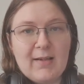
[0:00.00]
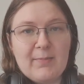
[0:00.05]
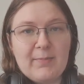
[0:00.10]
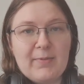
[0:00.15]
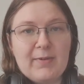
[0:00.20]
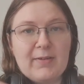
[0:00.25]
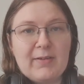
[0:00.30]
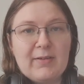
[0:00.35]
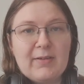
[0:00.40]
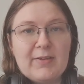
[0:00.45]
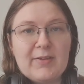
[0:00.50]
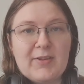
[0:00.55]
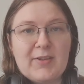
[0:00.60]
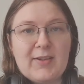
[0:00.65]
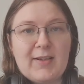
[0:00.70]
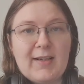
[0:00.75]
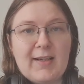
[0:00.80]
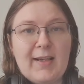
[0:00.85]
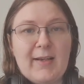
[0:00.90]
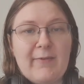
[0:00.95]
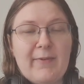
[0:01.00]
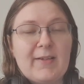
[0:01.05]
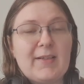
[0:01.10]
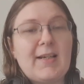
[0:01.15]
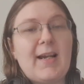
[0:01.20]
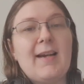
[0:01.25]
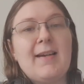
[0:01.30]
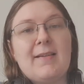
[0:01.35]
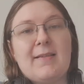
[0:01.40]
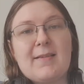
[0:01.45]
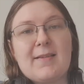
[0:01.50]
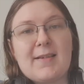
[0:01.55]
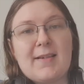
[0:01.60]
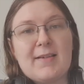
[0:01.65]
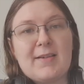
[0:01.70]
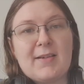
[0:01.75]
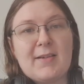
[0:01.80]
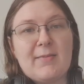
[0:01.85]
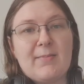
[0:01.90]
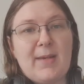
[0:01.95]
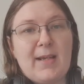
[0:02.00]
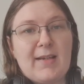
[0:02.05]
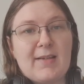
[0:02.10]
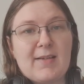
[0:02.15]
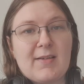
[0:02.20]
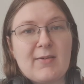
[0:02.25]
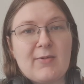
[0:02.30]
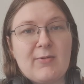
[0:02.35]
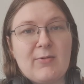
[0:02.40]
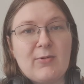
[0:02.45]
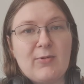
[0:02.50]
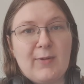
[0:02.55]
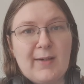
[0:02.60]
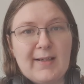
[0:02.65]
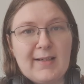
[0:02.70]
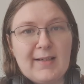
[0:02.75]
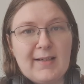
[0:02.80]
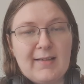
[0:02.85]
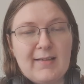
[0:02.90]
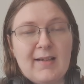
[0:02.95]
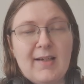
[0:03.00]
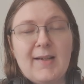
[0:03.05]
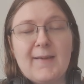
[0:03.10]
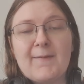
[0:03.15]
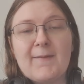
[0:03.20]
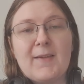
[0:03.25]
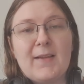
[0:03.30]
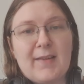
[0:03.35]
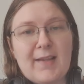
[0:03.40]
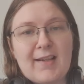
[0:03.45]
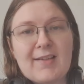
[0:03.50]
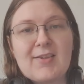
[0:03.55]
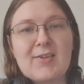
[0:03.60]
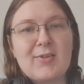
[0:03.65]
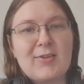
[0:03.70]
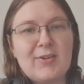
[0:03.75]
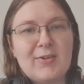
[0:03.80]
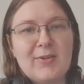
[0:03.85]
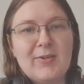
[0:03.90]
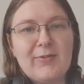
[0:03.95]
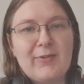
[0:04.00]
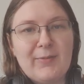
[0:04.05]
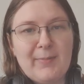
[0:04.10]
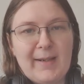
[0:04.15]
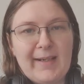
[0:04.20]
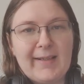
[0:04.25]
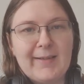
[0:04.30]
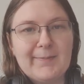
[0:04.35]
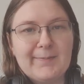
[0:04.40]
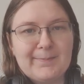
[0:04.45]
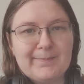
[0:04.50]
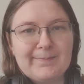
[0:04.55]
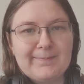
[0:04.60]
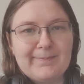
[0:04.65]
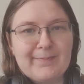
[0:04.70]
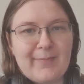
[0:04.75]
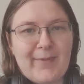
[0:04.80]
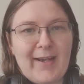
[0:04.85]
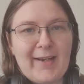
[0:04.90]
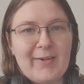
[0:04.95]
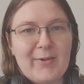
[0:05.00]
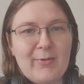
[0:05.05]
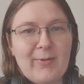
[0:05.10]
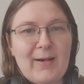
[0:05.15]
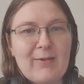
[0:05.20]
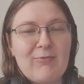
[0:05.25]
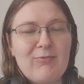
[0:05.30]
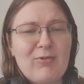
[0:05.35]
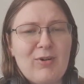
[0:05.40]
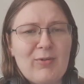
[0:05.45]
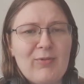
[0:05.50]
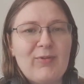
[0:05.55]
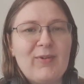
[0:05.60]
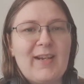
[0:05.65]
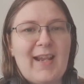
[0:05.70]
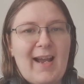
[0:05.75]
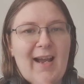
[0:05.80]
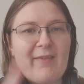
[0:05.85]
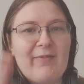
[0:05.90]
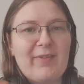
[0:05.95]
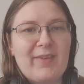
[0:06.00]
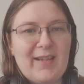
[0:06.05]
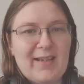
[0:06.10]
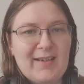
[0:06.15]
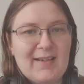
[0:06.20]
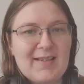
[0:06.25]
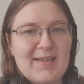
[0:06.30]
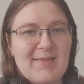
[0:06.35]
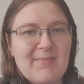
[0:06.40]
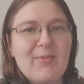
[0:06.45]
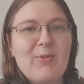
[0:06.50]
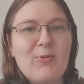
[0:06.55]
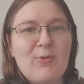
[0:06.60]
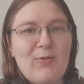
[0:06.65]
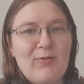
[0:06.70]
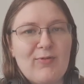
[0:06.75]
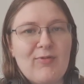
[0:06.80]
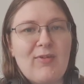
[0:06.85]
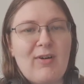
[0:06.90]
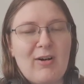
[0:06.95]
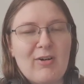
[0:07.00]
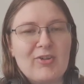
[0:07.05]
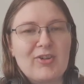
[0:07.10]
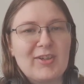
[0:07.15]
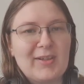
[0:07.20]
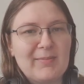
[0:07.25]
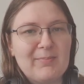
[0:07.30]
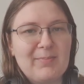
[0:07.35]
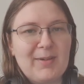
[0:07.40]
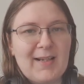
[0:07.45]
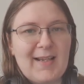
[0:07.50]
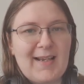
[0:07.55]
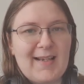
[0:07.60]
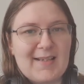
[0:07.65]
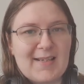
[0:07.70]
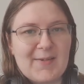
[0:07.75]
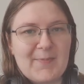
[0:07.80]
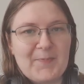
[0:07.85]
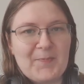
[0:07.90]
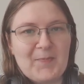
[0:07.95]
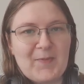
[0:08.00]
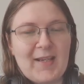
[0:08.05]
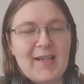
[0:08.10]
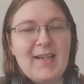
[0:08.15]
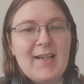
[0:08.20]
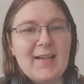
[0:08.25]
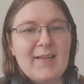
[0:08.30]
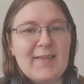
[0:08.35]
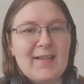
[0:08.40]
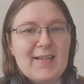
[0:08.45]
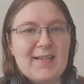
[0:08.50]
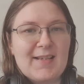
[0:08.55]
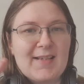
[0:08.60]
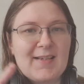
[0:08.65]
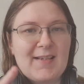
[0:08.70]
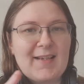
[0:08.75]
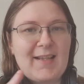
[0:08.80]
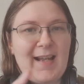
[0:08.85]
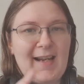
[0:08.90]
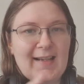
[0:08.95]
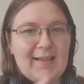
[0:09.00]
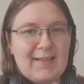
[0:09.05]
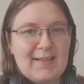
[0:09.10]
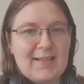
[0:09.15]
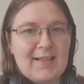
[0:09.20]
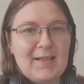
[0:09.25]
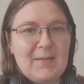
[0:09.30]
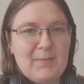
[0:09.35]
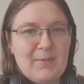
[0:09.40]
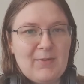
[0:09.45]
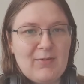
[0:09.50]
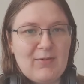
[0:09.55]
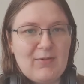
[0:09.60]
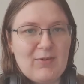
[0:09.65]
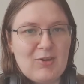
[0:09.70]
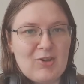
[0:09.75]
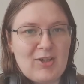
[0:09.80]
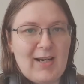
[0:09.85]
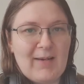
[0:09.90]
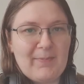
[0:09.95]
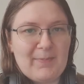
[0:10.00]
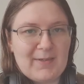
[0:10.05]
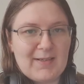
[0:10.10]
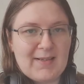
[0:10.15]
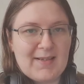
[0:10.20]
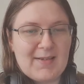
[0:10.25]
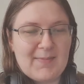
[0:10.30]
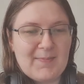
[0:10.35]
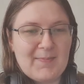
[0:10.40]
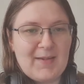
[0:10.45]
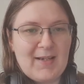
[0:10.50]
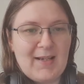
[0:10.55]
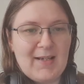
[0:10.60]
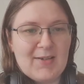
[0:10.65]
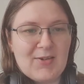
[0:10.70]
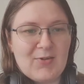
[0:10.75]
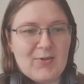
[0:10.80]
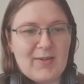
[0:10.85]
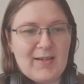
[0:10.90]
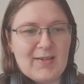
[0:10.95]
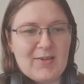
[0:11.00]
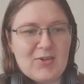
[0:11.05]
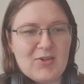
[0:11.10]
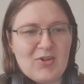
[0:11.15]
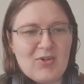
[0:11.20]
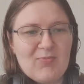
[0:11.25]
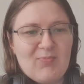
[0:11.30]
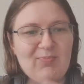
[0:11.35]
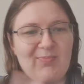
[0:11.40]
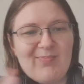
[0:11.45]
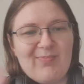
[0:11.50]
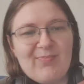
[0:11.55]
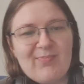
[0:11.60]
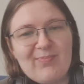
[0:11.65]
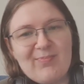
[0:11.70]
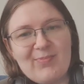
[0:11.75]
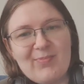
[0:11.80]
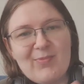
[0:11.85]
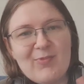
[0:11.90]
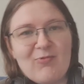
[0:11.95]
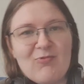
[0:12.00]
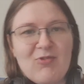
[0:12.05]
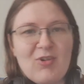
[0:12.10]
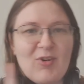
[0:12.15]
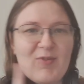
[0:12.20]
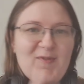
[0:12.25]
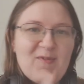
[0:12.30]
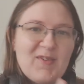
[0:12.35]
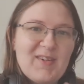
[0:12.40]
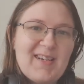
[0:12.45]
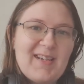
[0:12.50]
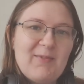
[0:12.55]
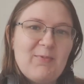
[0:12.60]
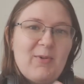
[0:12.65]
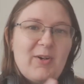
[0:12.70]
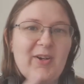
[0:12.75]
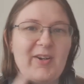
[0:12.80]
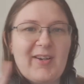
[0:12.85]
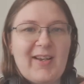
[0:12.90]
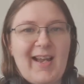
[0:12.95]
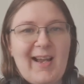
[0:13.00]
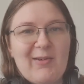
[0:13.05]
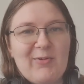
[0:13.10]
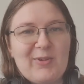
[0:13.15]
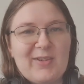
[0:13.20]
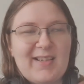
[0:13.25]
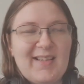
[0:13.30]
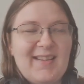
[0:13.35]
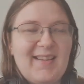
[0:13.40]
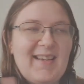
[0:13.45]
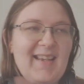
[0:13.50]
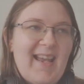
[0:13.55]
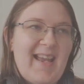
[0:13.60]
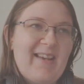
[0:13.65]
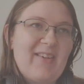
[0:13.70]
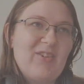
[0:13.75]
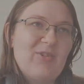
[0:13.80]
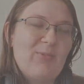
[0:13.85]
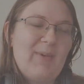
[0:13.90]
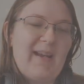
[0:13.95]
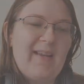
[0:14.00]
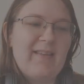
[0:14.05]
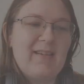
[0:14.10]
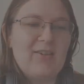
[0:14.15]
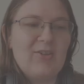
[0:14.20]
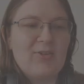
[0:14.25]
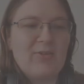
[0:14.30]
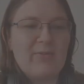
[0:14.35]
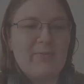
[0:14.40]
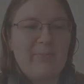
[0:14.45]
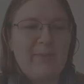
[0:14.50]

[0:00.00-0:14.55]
but if it tightens it and makes it go quicker, then that's good enough for me. I know I roughly have things overarching in place. This is a guide to keep me through the chapters, so things should roughly work out in the end where they should